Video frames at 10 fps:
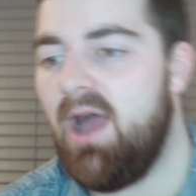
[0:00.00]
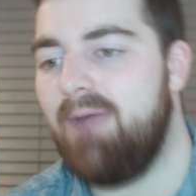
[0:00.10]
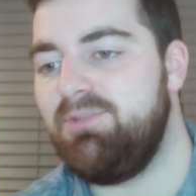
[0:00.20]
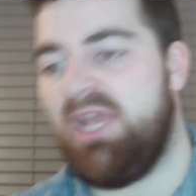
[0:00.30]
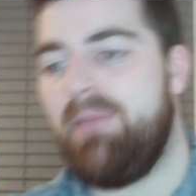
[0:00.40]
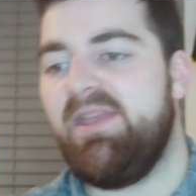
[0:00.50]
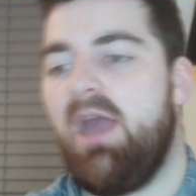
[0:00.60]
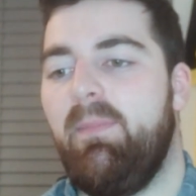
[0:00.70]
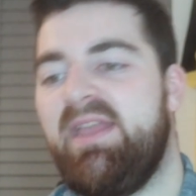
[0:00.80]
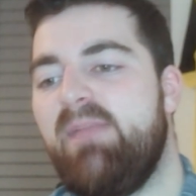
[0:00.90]
Jamie
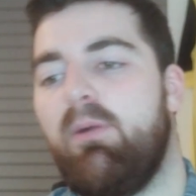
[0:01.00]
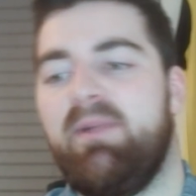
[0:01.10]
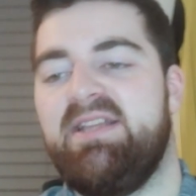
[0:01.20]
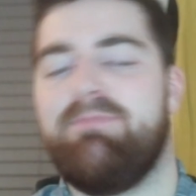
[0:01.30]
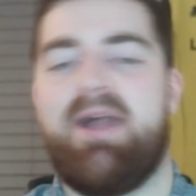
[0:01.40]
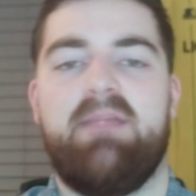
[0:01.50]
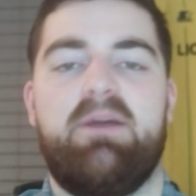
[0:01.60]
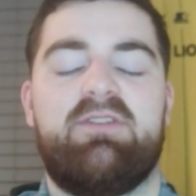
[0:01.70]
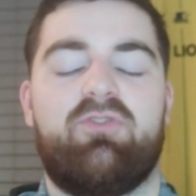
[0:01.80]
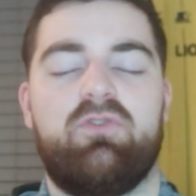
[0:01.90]
Cumming, he probably is man of the
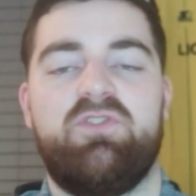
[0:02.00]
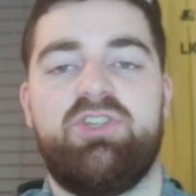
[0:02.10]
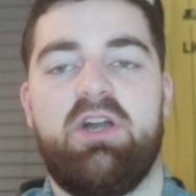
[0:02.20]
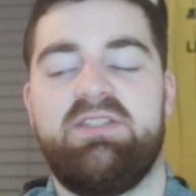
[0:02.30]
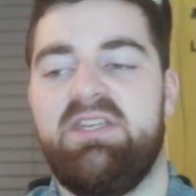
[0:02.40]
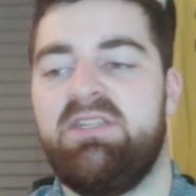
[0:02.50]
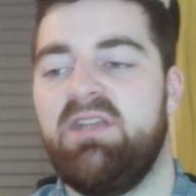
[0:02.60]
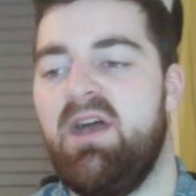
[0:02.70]
match for Oxford United.